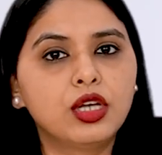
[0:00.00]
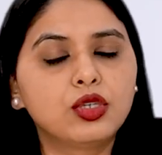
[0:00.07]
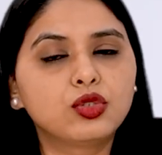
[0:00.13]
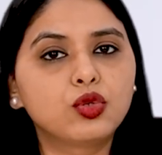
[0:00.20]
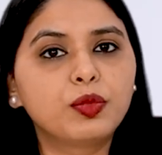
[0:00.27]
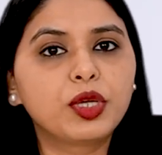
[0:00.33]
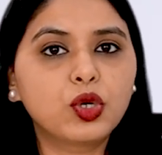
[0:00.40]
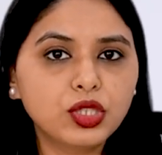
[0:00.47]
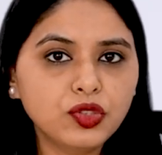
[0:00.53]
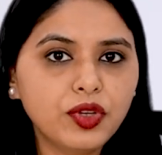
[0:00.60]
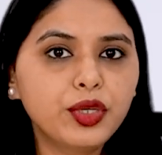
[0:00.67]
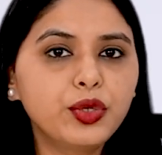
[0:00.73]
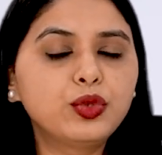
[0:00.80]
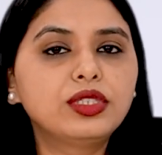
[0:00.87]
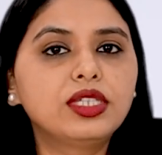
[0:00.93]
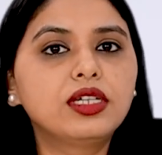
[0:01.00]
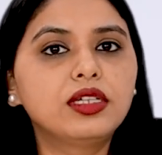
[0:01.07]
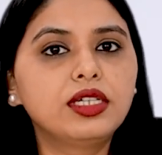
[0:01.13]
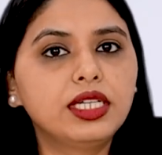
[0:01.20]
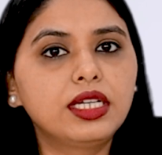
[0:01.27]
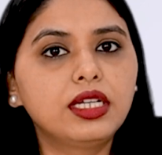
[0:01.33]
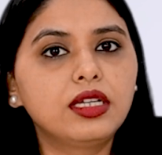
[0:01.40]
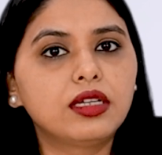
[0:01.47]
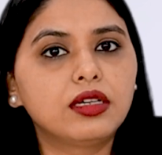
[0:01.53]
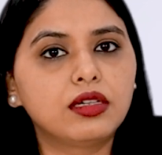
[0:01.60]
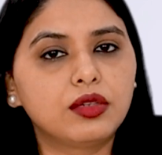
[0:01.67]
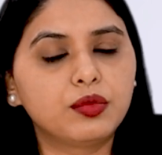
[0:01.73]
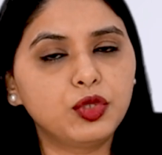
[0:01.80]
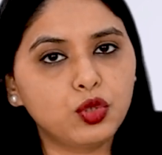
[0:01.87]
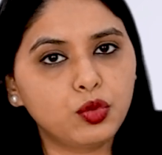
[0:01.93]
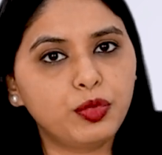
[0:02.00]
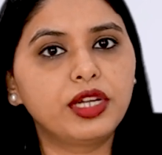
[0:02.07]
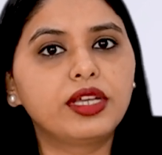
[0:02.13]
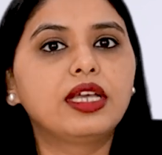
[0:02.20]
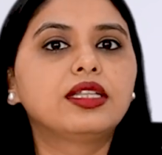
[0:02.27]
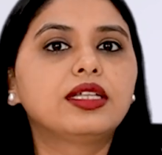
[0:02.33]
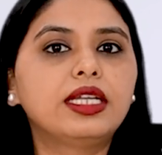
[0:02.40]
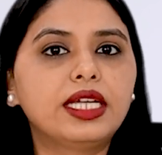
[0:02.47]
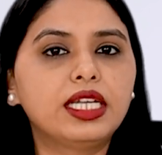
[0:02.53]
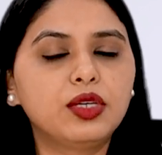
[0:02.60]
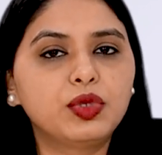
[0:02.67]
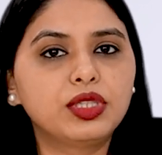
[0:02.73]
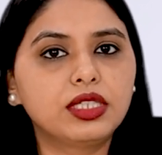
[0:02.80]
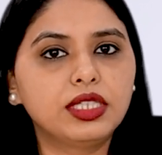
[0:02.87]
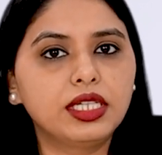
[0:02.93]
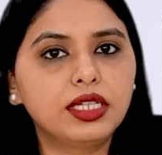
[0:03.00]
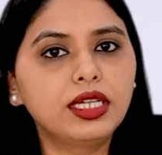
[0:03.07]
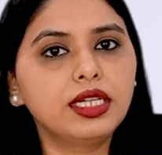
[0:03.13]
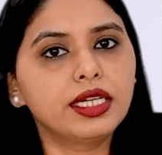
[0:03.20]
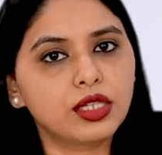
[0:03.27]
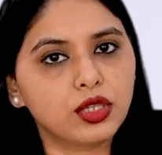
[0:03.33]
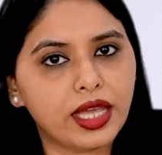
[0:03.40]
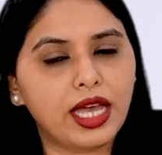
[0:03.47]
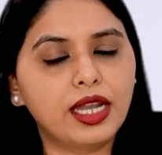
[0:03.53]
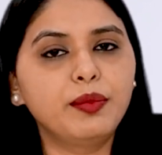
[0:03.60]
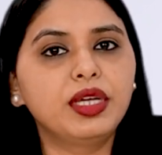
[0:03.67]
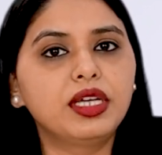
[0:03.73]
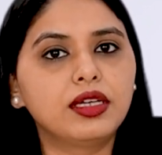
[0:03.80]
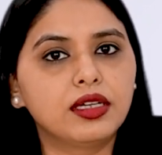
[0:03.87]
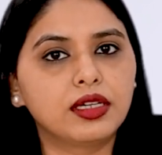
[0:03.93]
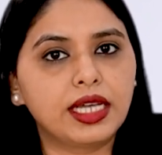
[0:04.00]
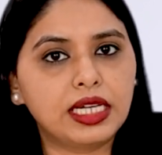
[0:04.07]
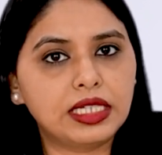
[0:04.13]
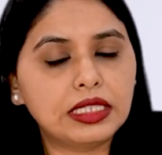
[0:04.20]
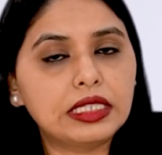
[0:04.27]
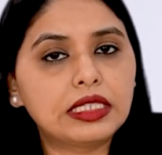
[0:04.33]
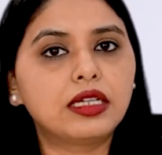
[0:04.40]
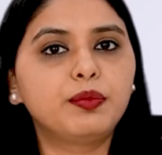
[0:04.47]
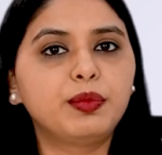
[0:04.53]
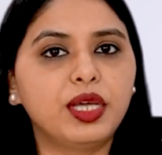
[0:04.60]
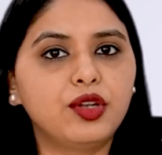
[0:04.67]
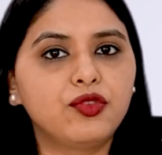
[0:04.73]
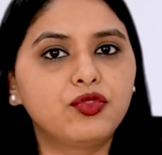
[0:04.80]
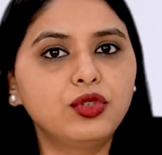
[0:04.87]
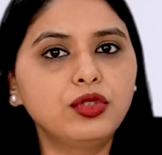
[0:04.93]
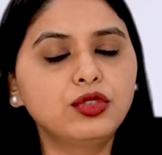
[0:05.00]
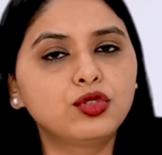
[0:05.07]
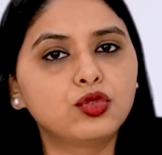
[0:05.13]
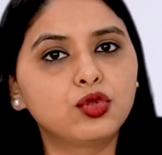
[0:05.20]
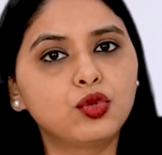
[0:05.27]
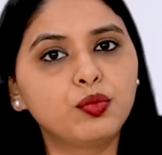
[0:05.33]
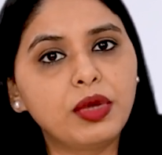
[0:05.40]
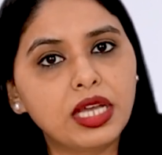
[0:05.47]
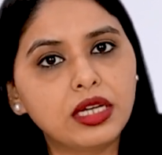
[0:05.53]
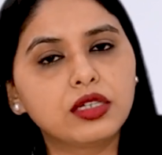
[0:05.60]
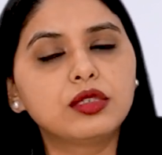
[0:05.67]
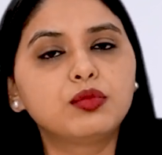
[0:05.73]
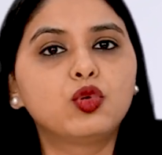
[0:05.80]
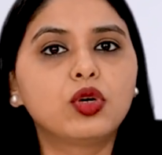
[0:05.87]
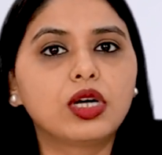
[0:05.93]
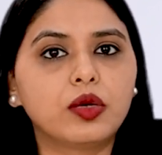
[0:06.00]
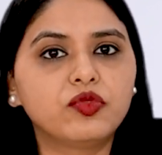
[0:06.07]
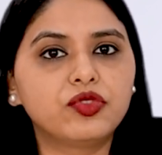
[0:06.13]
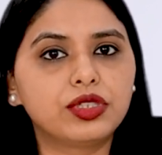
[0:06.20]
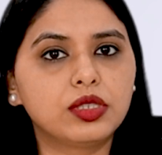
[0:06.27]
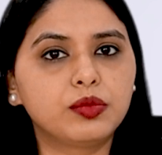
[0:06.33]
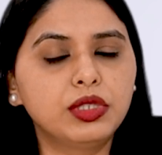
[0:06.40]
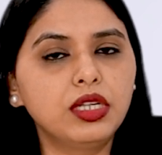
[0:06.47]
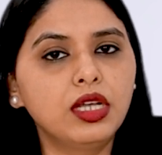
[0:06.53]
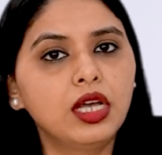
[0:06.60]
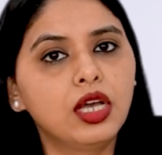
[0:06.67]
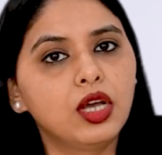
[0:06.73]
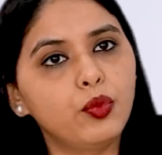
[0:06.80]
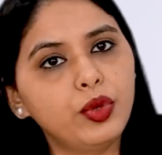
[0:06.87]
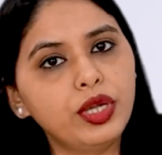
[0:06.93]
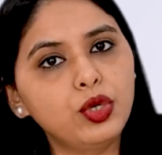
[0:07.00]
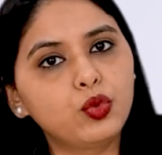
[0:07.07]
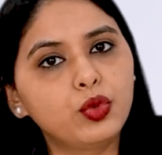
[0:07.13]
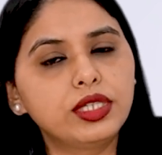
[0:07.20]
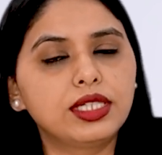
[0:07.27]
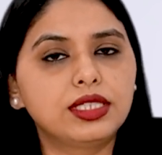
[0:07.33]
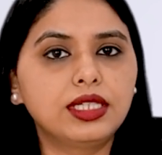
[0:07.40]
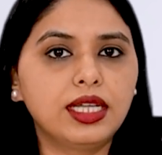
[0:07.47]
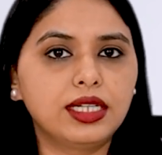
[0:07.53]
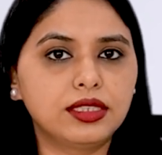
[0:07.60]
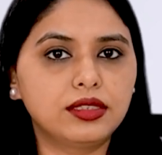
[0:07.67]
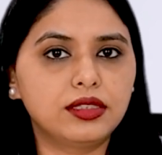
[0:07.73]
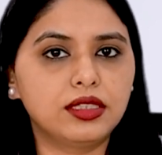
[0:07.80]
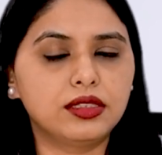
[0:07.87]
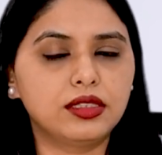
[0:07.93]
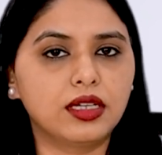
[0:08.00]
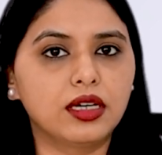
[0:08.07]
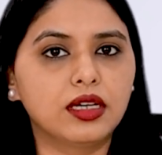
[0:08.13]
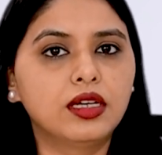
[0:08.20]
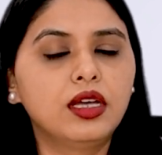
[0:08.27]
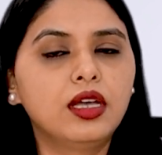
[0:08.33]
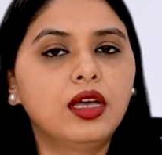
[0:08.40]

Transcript: So because we are using a needle, uh, you know, pricking the lady with a needle, it can be get a little painful. So to make her more comfortable, we do it under anesthesia.